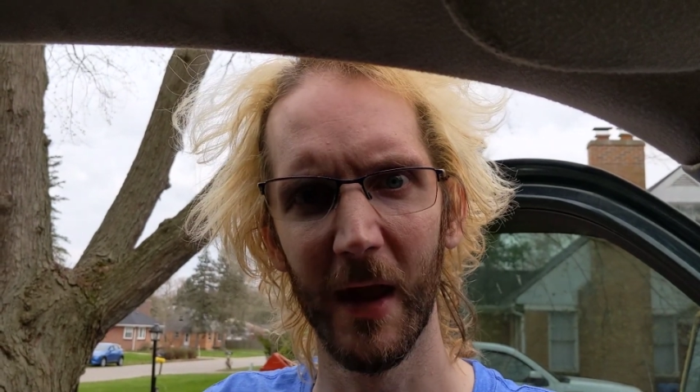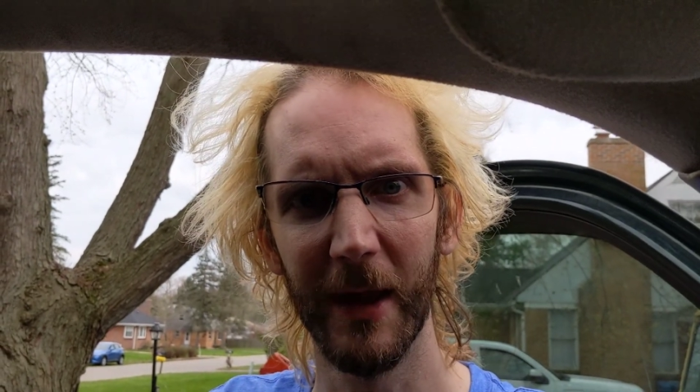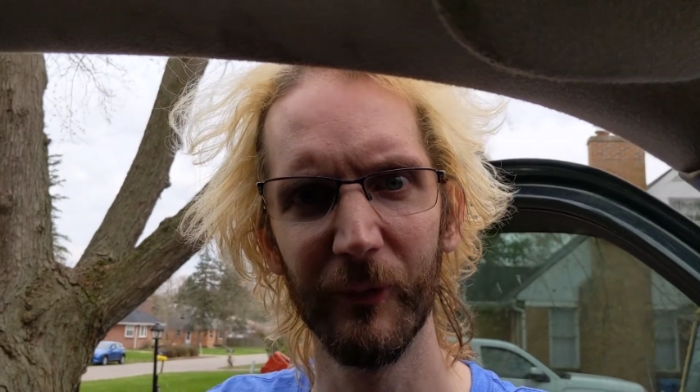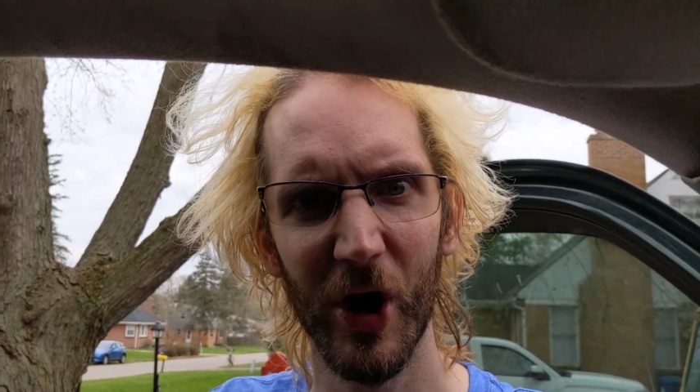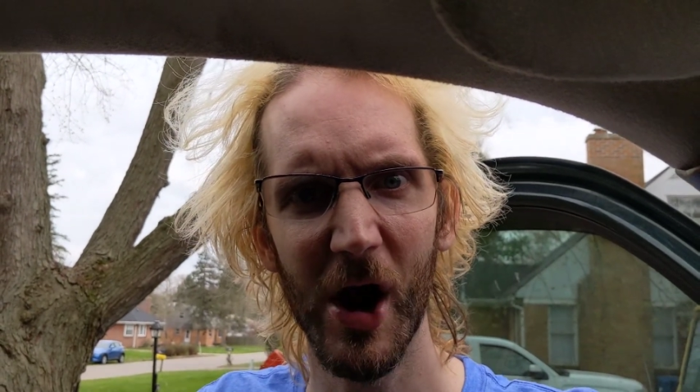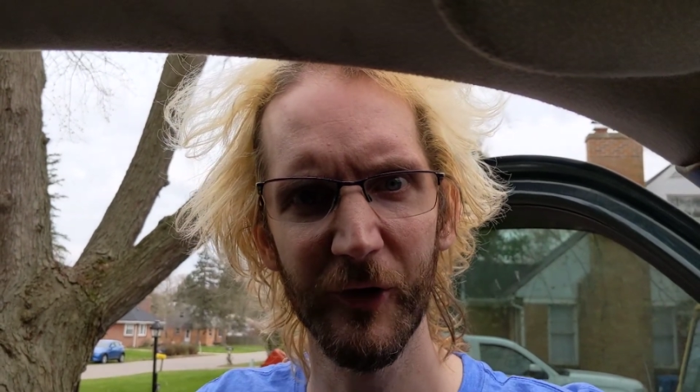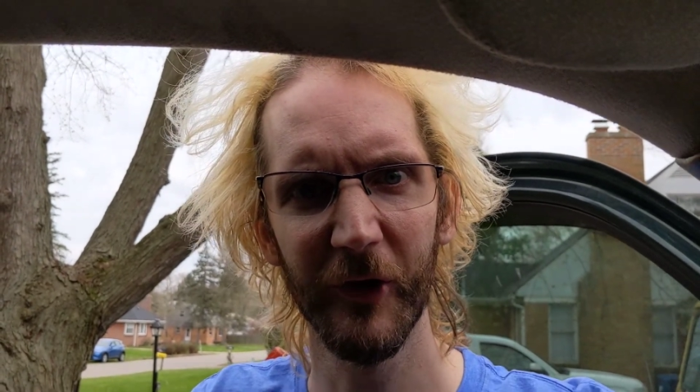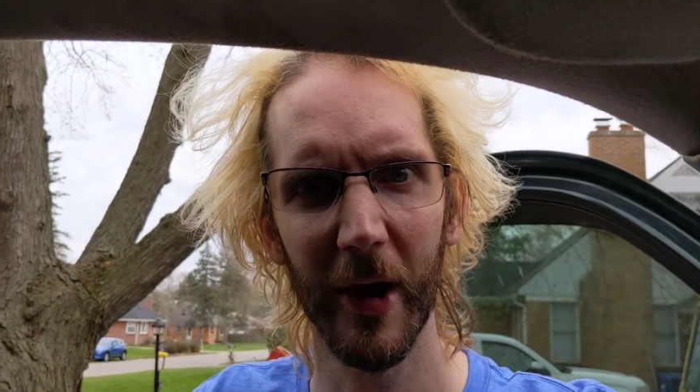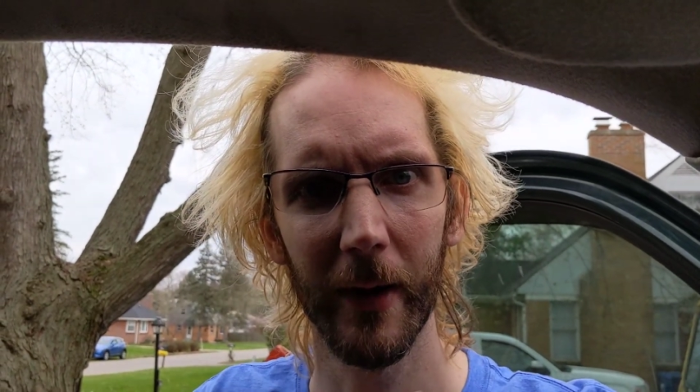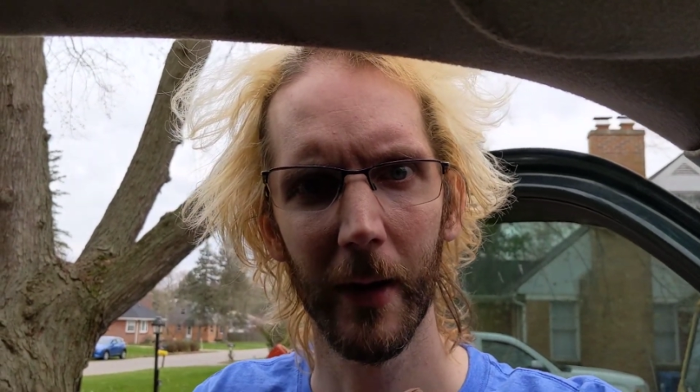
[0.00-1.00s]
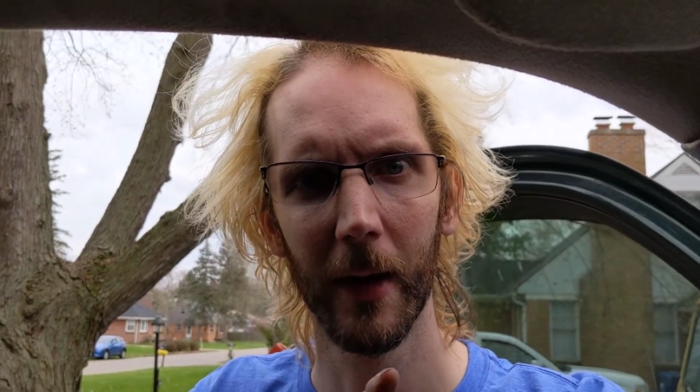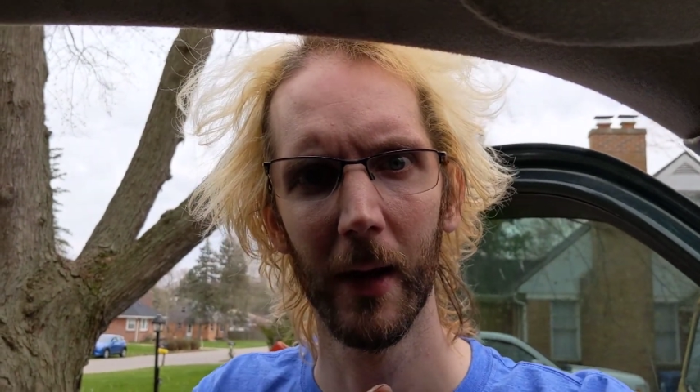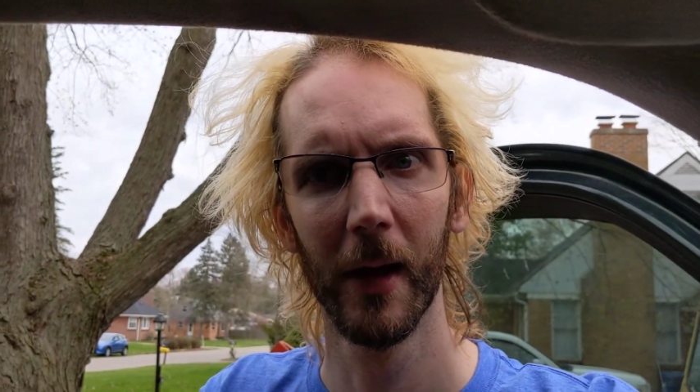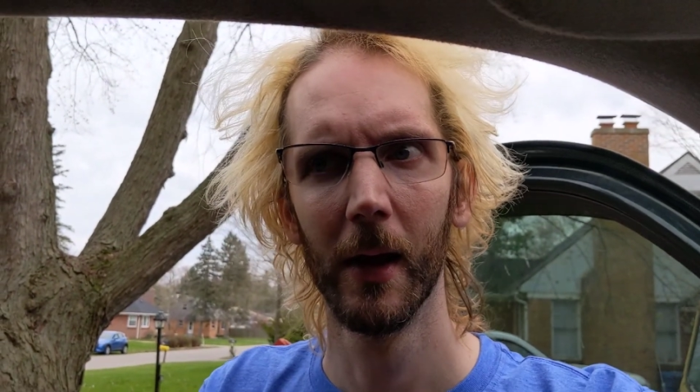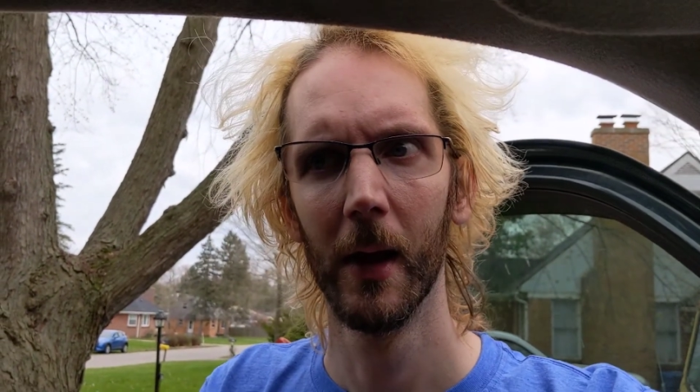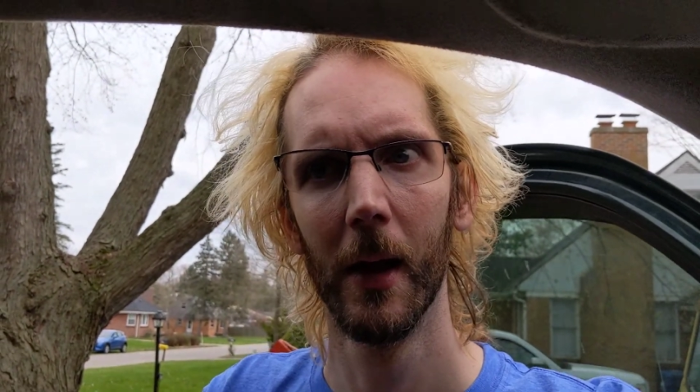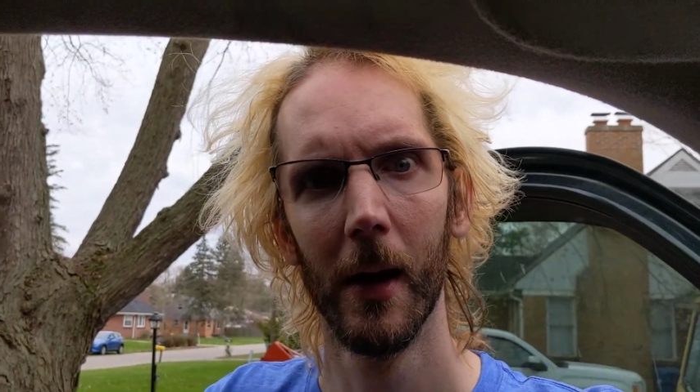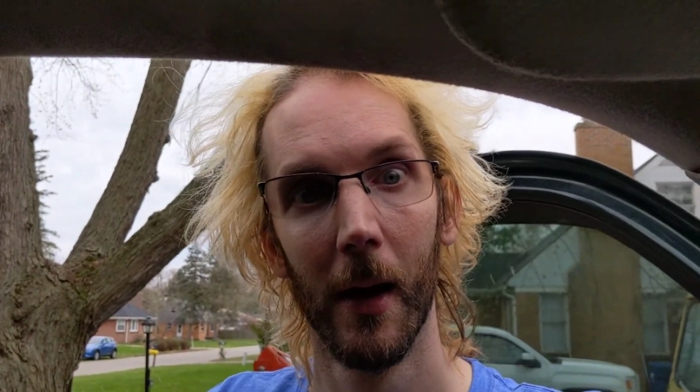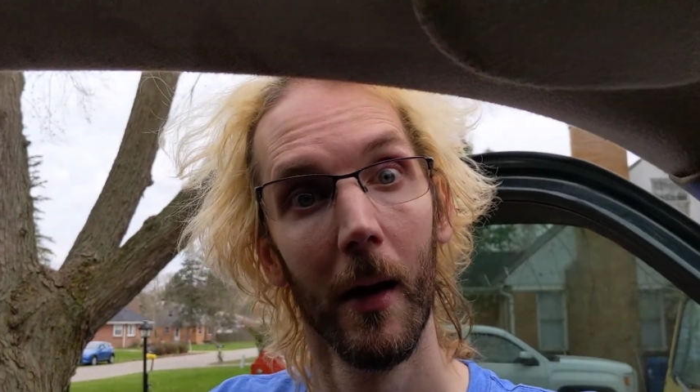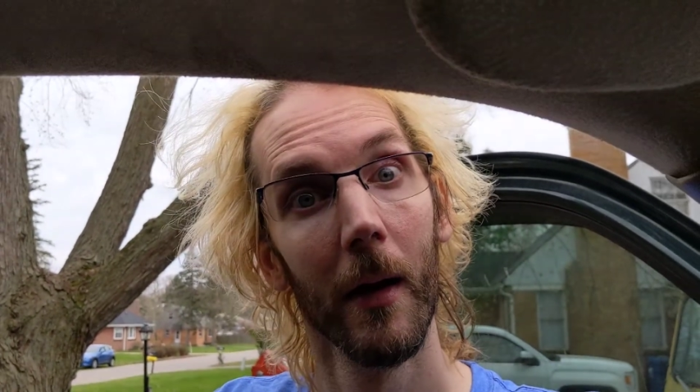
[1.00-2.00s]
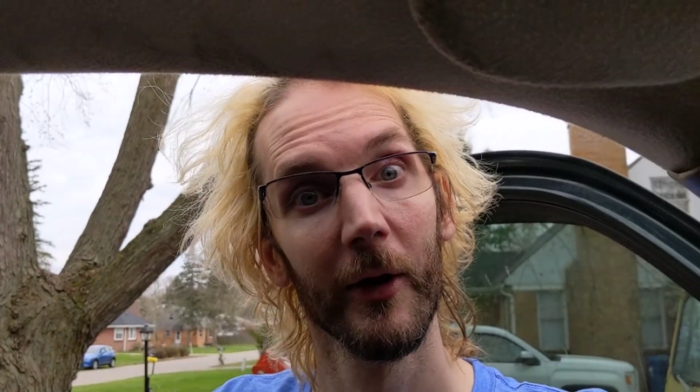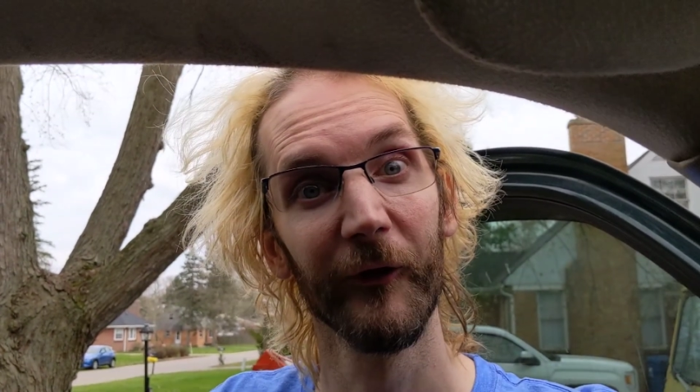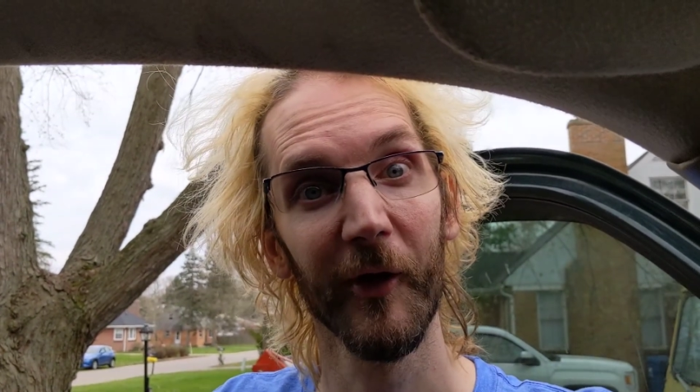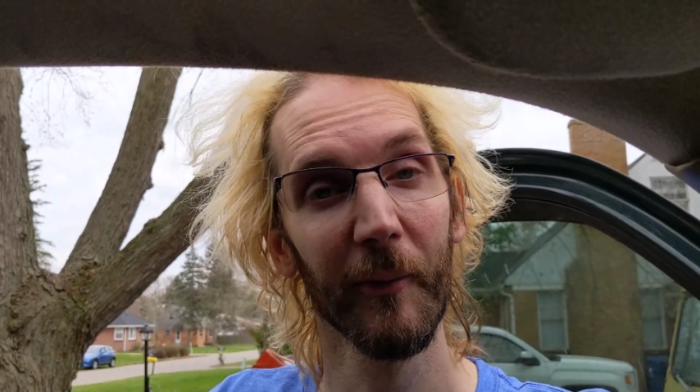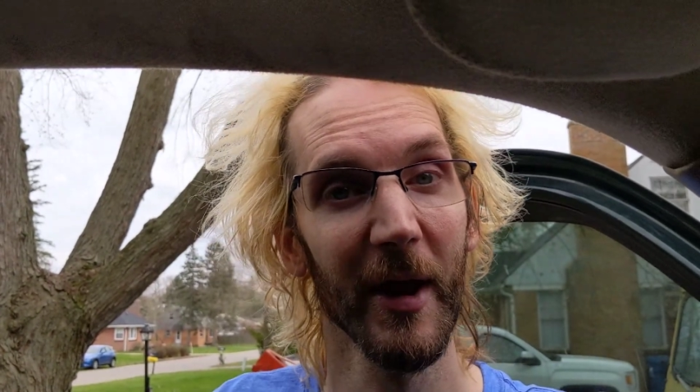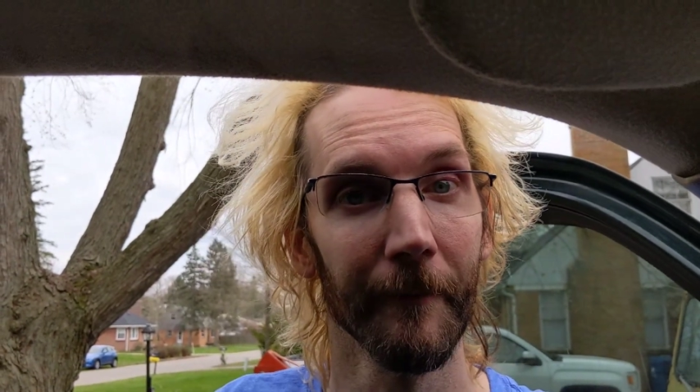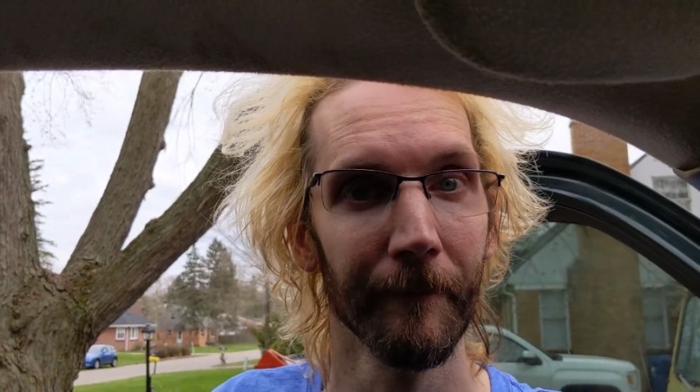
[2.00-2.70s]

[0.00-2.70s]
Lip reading: Keep trying shit. Because look at me.